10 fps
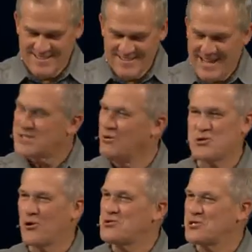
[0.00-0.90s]
That's what
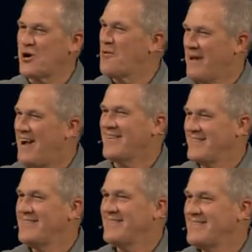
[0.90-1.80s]
church is all about.
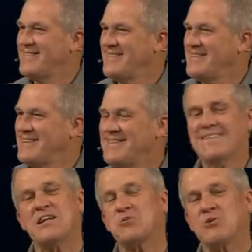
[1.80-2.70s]

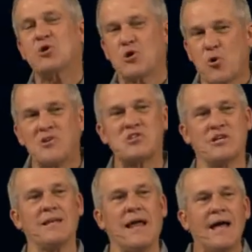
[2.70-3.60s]
That's what the
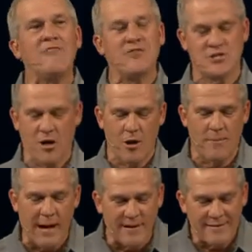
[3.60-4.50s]
Christian life is all
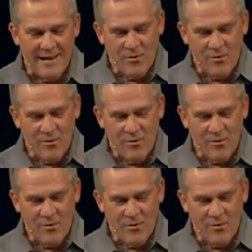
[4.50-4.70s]
about.